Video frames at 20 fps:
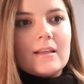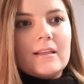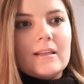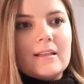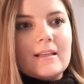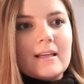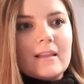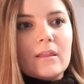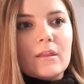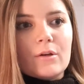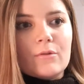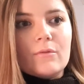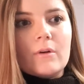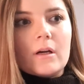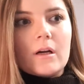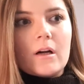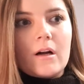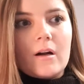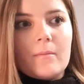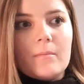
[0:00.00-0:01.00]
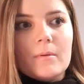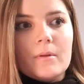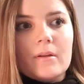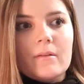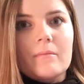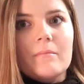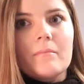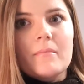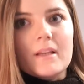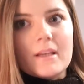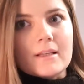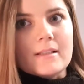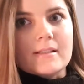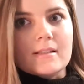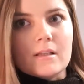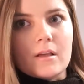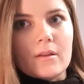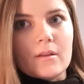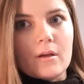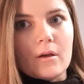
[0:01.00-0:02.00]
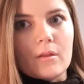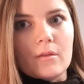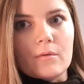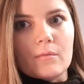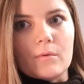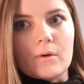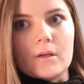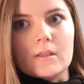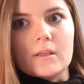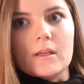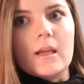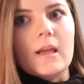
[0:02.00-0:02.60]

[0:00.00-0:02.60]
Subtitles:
get through a couple of minutes on the other one,